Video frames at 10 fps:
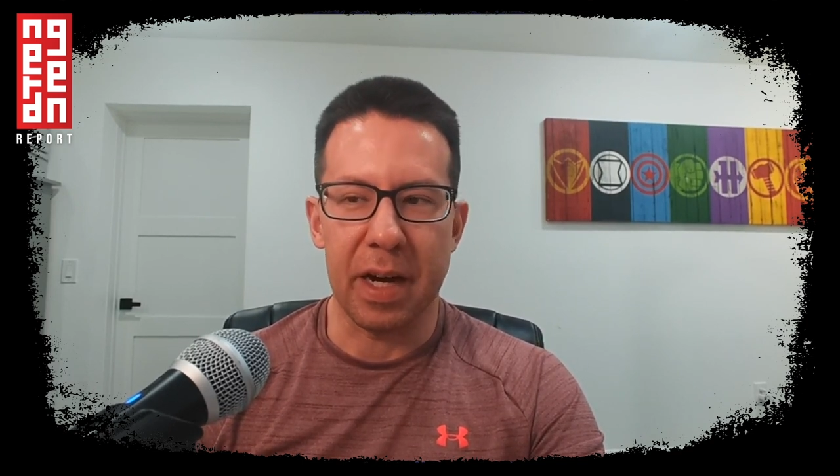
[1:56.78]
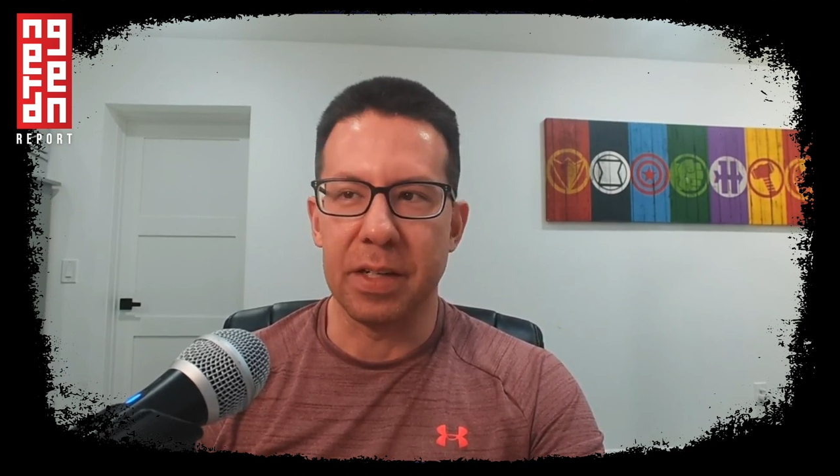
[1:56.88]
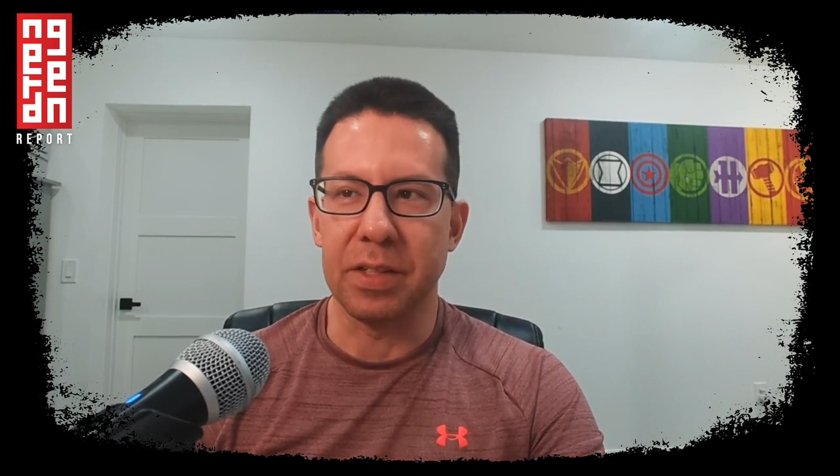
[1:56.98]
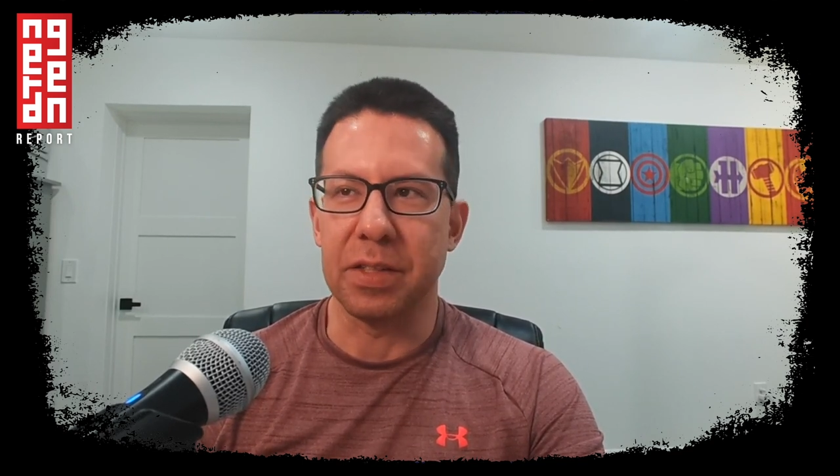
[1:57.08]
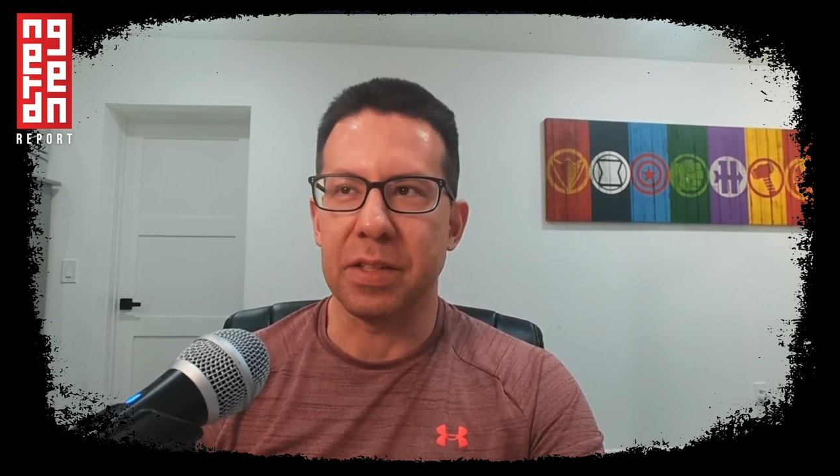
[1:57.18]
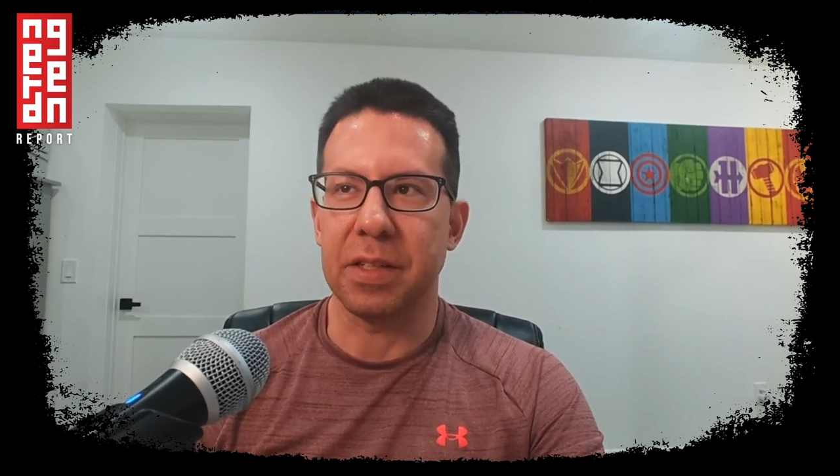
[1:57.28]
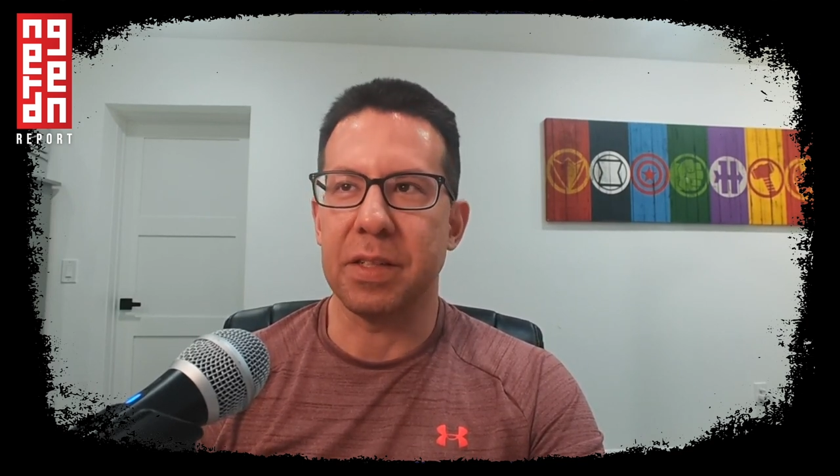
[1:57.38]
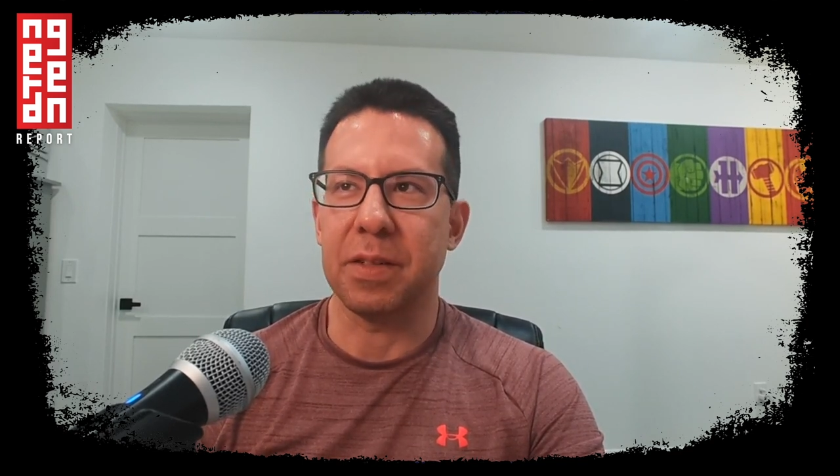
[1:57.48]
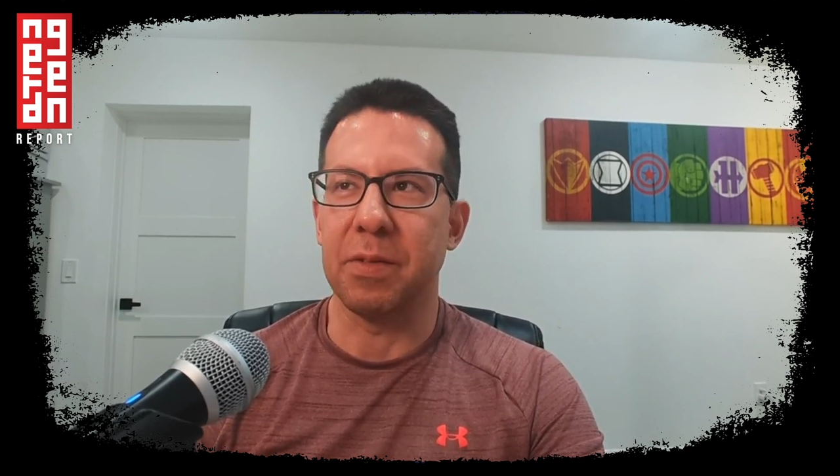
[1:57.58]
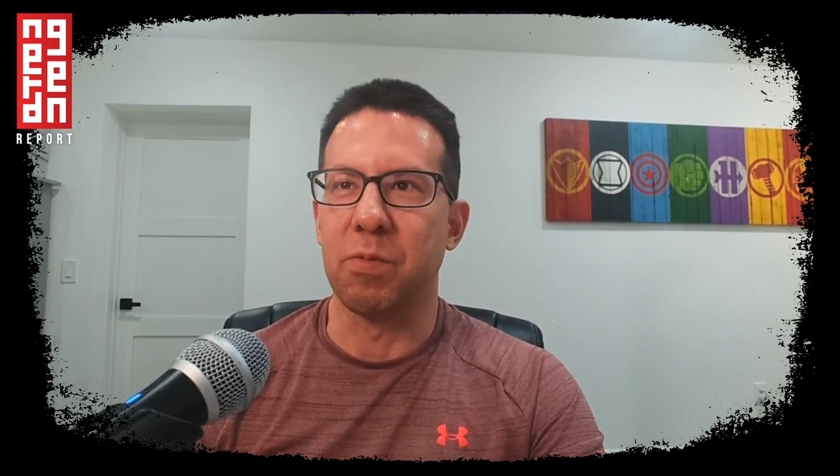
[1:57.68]
kind of just
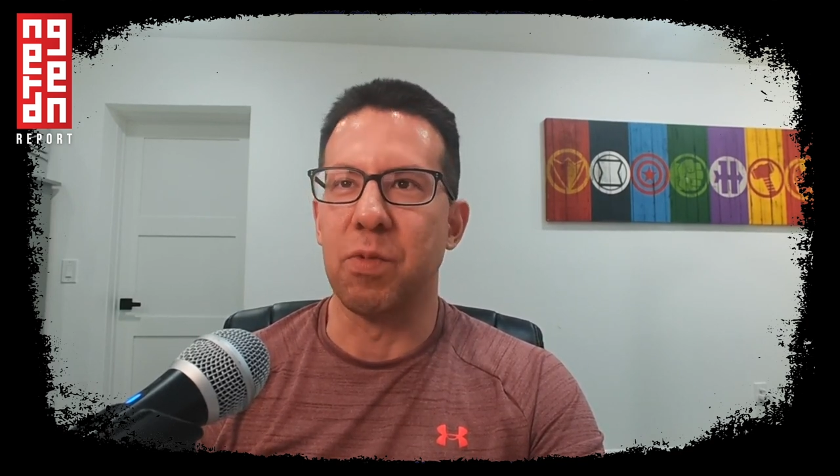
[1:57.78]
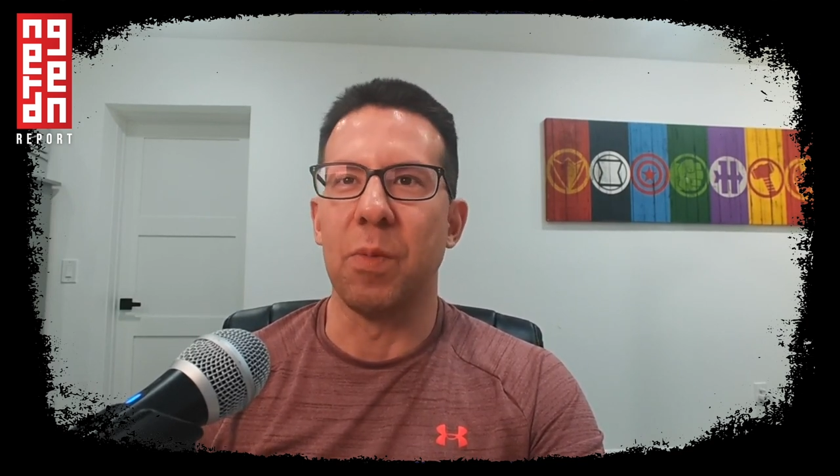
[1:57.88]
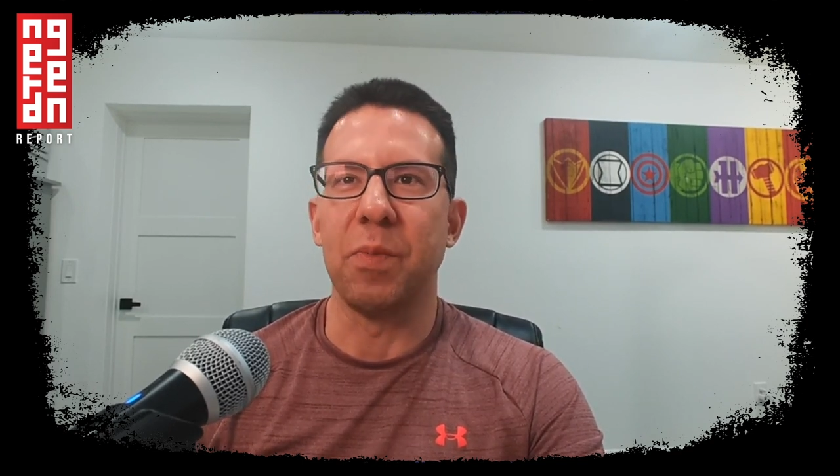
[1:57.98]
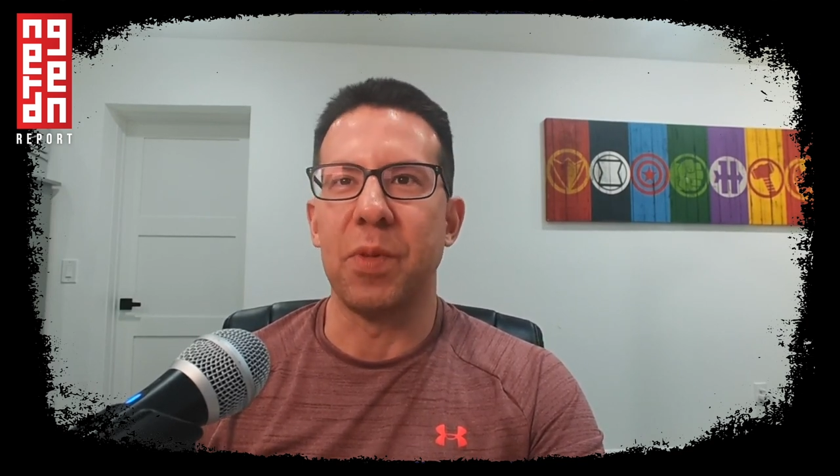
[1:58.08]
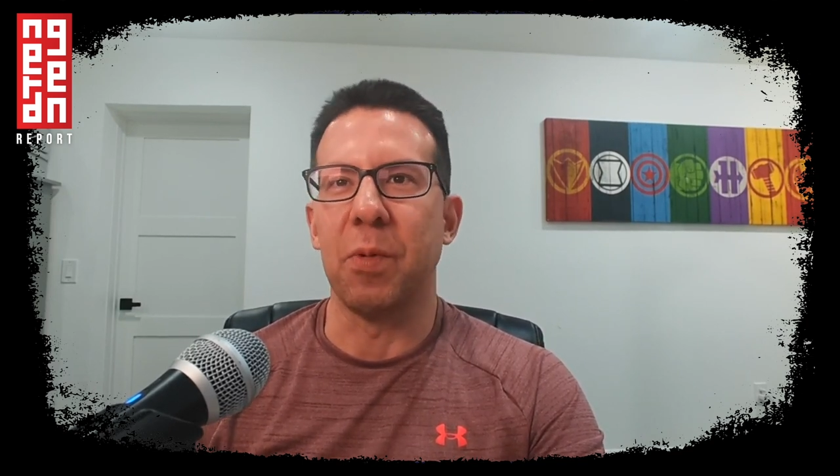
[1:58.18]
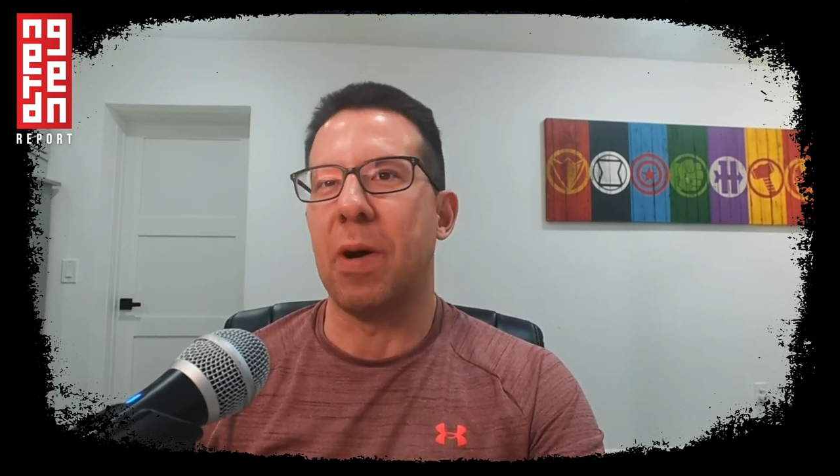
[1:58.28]
rope the